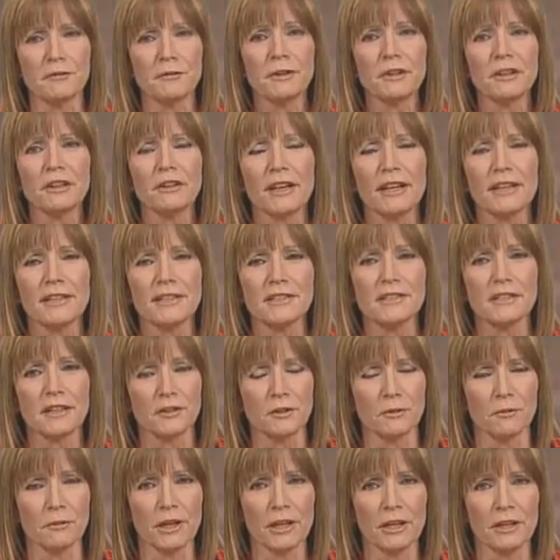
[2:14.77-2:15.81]
I'd really like to
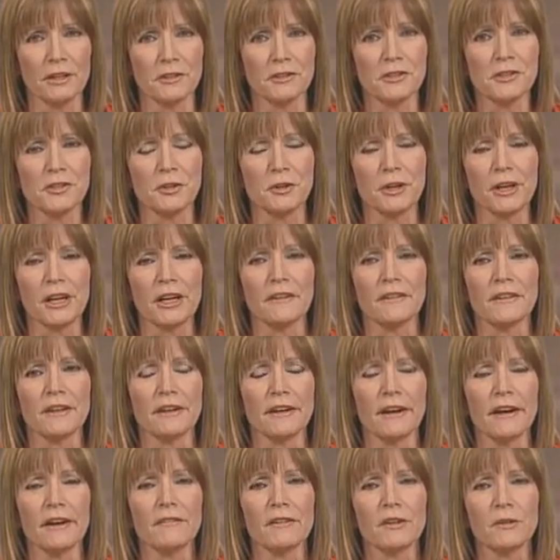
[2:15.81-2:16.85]
set the record straight
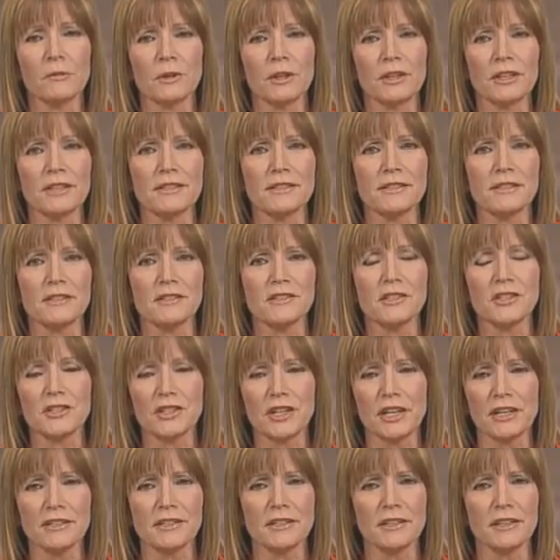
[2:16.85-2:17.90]
that everyone is
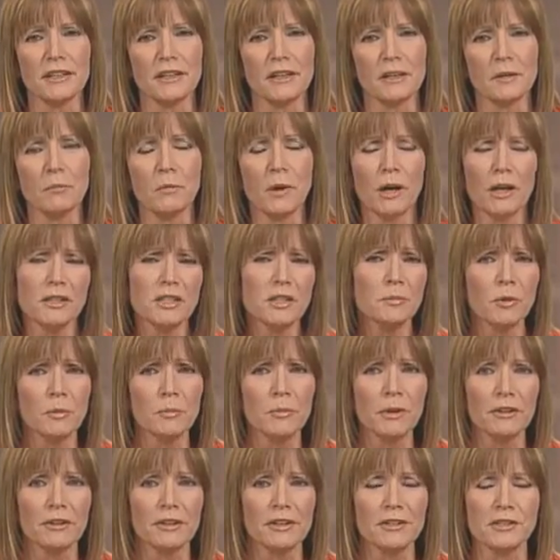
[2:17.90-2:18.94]
suggesting
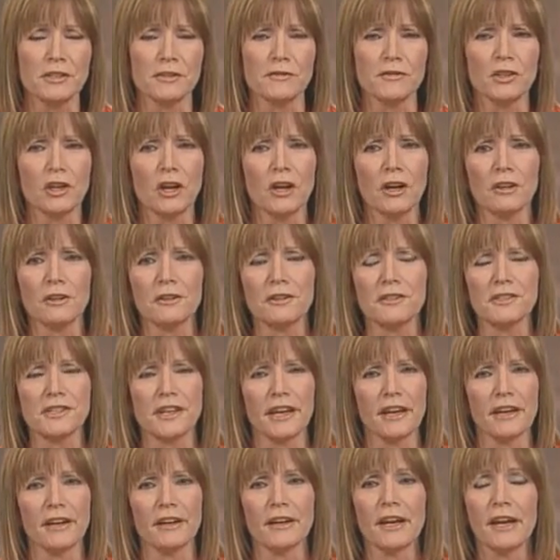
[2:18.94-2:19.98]
multiple millions of
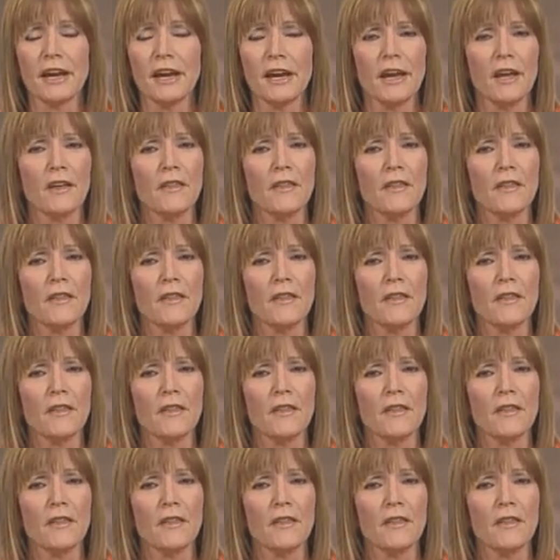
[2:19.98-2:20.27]
dollars, and